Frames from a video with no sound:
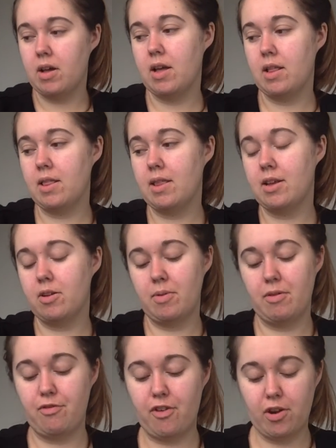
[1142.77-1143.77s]
a little
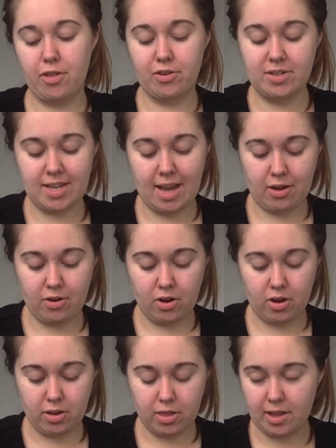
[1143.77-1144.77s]
bit farther down
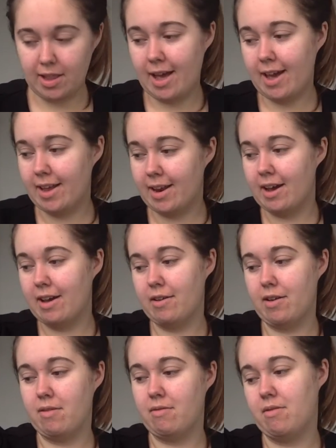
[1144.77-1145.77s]
on the line.
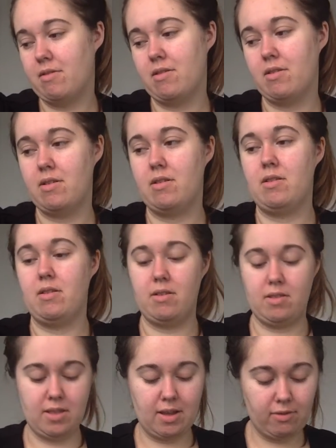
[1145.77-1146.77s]

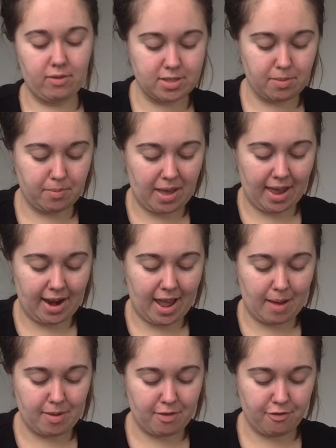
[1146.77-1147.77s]
That was a bad
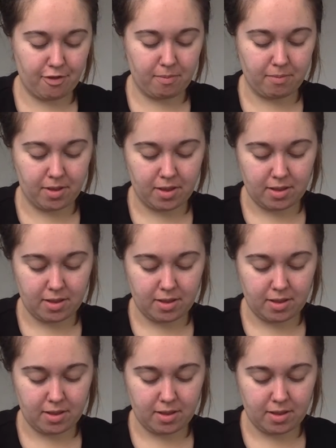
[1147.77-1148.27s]
habit from